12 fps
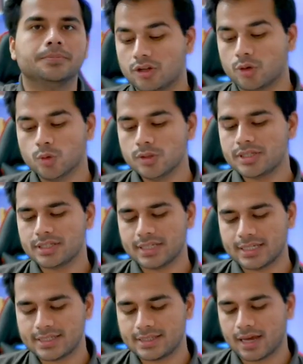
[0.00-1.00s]
Now the rule
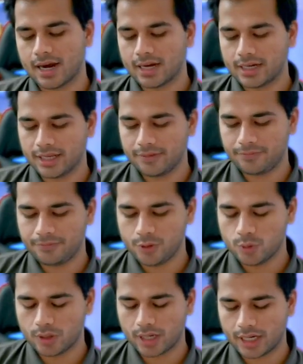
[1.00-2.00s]
suggests that if
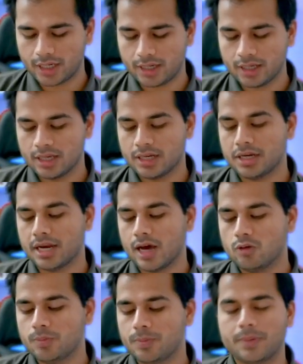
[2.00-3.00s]
you get
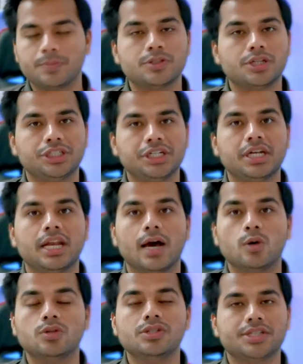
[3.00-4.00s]
noun preposition
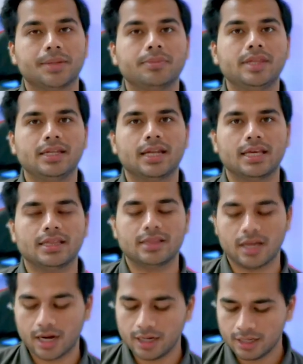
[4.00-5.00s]
noun something like
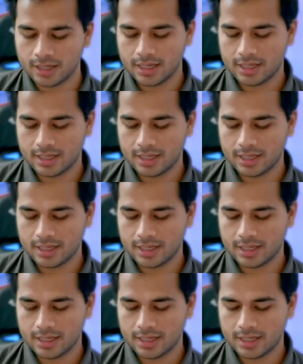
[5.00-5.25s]
that,